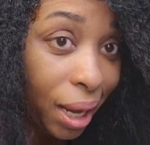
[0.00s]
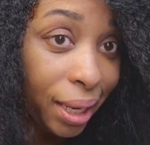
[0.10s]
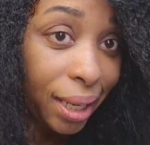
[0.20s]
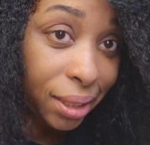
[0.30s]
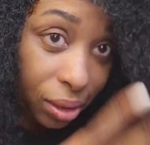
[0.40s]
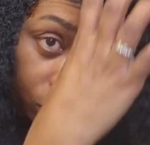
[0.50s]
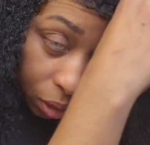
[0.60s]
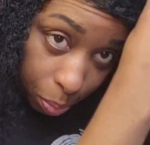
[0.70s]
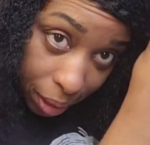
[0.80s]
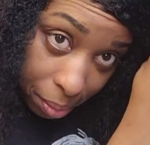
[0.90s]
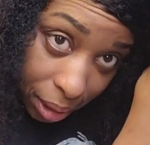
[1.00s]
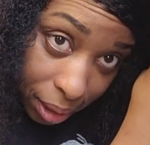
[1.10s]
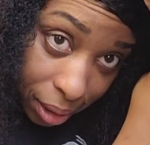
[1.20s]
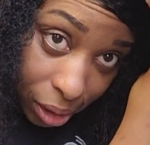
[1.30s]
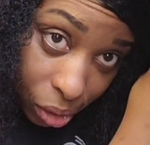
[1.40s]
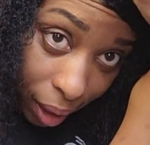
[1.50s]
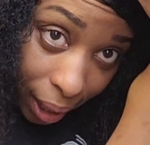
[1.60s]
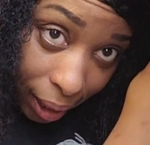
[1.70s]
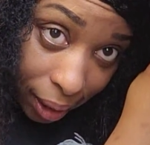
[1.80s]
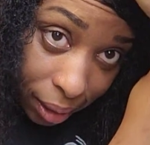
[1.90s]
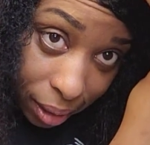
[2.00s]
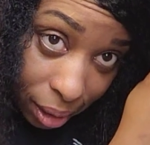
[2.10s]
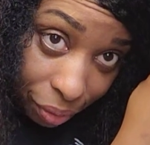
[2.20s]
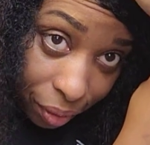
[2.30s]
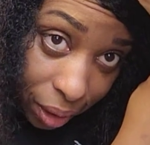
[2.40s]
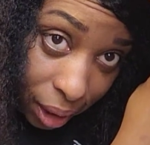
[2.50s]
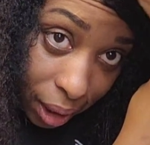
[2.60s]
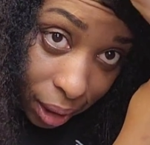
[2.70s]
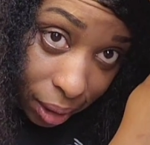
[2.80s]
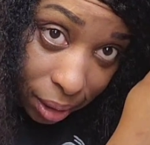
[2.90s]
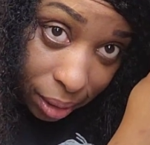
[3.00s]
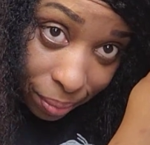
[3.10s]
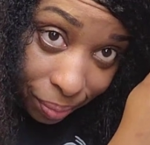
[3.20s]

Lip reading: I like to do experiments, just to try different things.